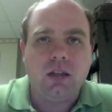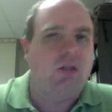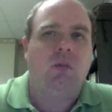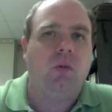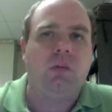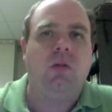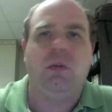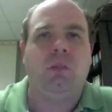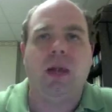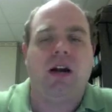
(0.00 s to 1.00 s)

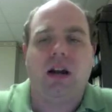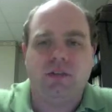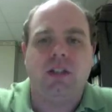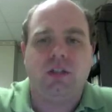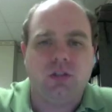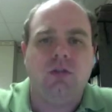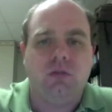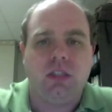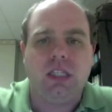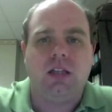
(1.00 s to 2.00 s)
What better evidence do
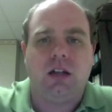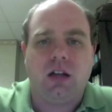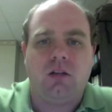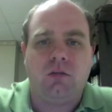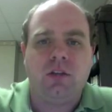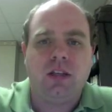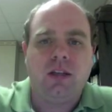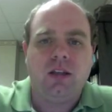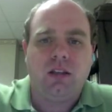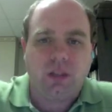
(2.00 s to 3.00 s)
you need of
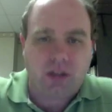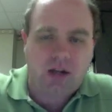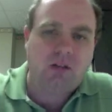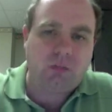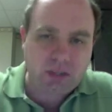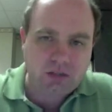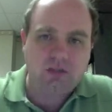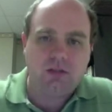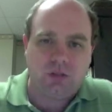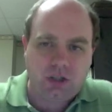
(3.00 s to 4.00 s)
the
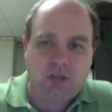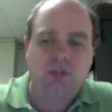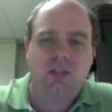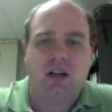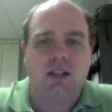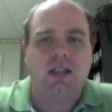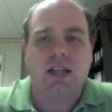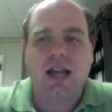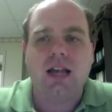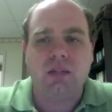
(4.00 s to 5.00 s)
government jump-starting
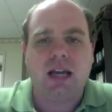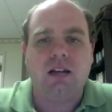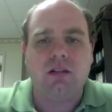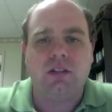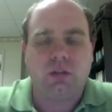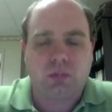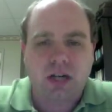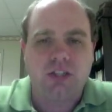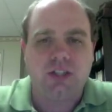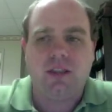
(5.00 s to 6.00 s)
an economy out of a
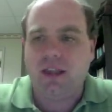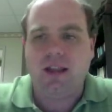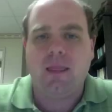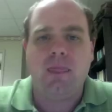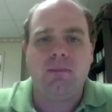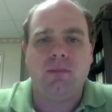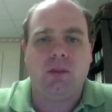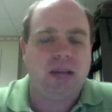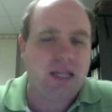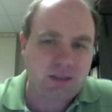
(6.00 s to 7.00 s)
depression than
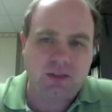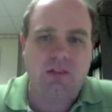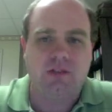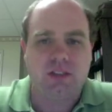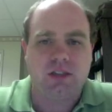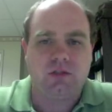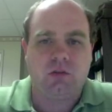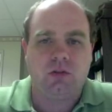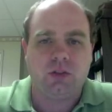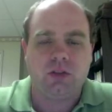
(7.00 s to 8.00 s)
the massive deficits
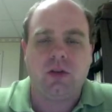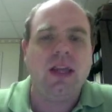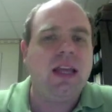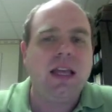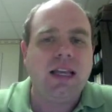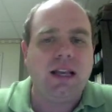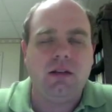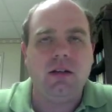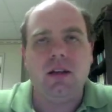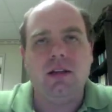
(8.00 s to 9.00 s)
of World War II?
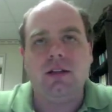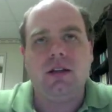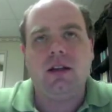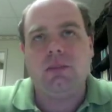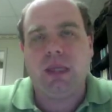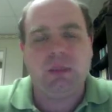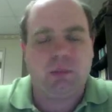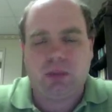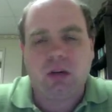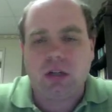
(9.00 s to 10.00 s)
Now,
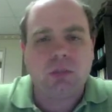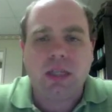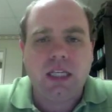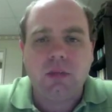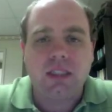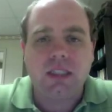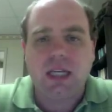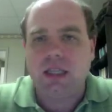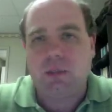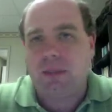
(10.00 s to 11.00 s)
purists might hear me
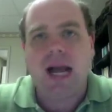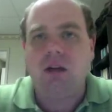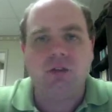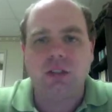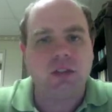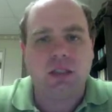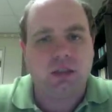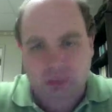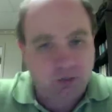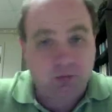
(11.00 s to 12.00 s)
saying that and pounce
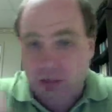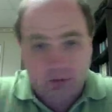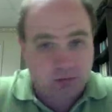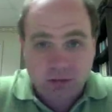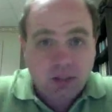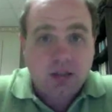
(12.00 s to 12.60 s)
and get real